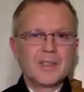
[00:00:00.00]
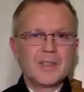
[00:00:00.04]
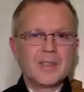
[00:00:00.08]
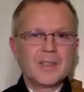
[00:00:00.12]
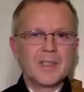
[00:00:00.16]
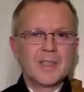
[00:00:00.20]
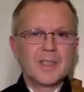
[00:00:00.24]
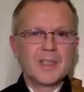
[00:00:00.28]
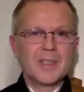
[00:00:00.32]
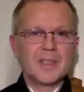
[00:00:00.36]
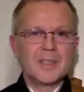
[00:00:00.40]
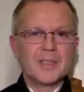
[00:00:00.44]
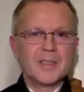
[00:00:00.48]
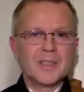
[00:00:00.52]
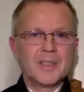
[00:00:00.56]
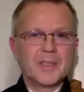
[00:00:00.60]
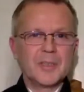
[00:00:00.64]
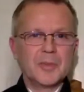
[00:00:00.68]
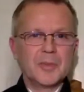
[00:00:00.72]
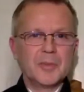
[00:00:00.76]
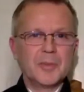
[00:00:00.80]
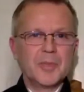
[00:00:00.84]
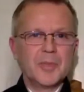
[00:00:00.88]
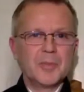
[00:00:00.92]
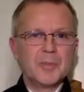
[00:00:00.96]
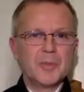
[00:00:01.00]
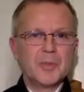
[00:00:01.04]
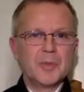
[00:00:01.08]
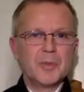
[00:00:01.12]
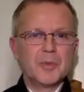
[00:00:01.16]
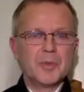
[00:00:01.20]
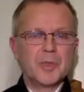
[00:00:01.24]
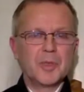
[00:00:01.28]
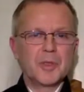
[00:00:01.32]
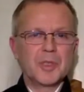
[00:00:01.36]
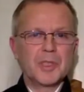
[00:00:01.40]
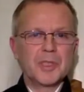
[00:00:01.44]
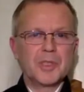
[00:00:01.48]
And I remember
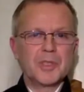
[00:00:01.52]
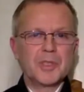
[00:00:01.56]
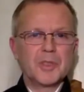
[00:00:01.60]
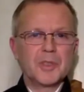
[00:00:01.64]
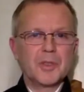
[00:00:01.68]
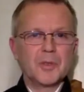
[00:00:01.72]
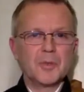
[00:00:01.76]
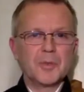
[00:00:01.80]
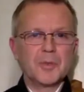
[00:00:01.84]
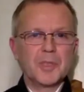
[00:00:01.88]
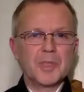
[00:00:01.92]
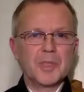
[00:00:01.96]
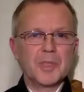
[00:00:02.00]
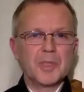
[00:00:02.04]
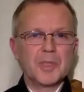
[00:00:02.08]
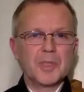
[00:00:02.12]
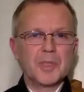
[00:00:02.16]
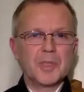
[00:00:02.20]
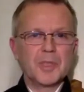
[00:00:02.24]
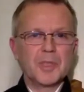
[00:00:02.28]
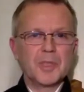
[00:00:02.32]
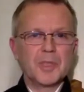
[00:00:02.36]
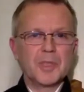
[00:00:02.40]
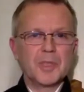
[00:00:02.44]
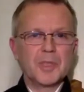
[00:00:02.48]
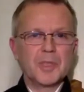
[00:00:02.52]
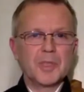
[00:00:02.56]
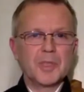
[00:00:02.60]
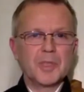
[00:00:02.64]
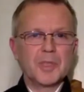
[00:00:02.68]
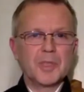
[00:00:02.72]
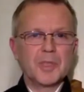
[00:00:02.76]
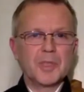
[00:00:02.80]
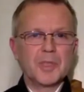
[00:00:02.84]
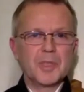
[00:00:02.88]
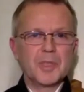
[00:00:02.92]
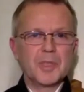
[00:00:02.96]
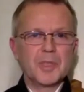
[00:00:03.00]
Roshi told me that
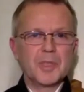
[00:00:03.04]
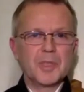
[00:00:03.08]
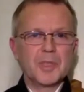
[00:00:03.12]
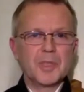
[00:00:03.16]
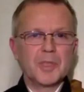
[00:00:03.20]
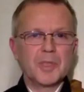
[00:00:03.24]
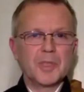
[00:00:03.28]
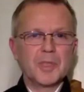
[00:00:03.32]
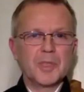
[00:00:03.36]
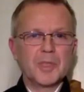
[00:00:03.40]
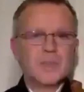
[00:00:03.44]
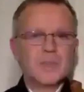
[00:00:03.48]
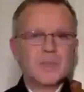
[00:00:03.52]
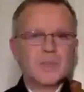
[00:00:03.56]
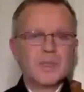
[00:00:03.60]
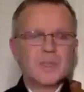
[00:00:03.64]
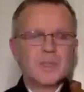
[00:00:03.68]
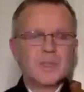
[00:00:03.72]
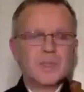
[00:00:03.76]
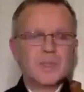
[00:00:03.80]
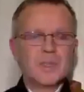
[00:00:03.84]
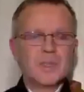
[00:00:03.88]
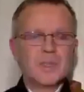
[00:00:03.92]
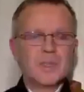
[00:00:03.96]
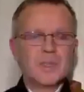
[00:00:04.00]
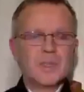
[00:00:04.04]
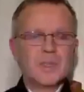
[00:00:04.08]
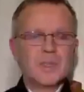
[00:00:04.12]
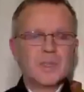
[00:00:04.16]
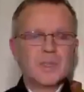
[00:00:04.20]
this this is